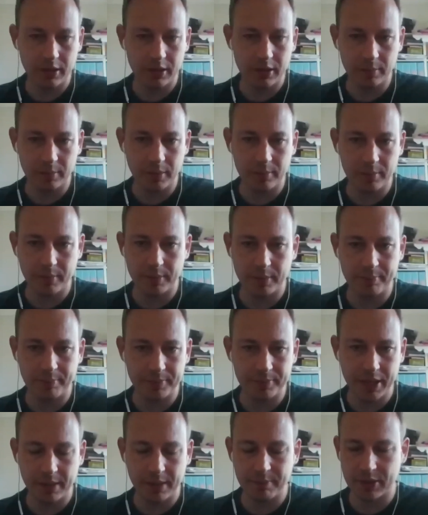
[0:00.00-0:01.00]
You know, my
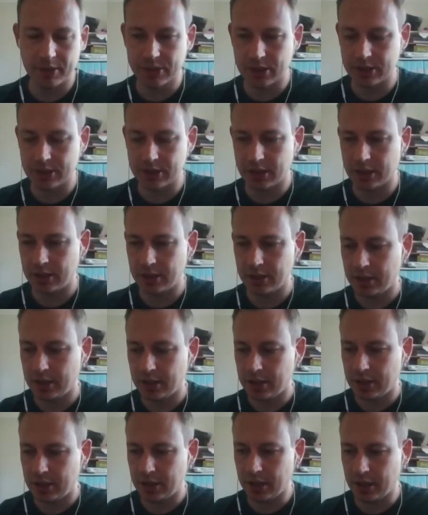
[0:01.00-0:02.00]
dad, my sister,
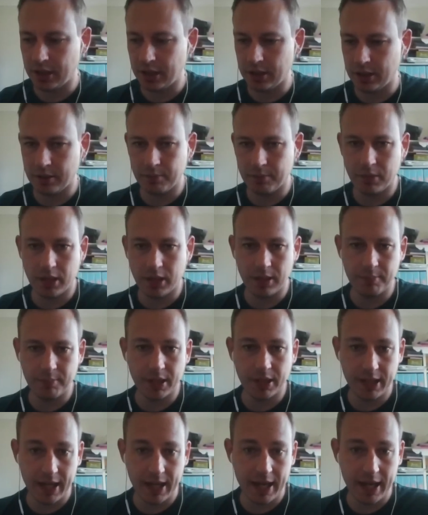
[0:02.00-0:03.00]

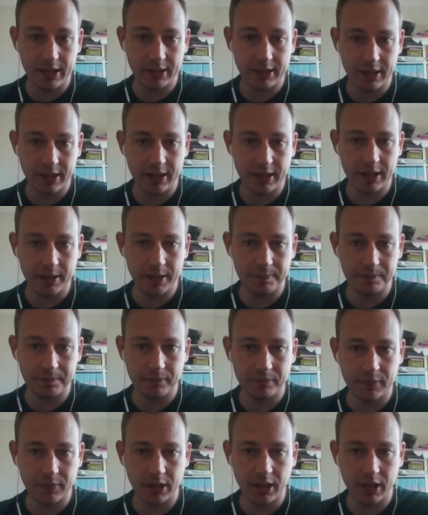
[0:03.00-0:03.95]
my nan came,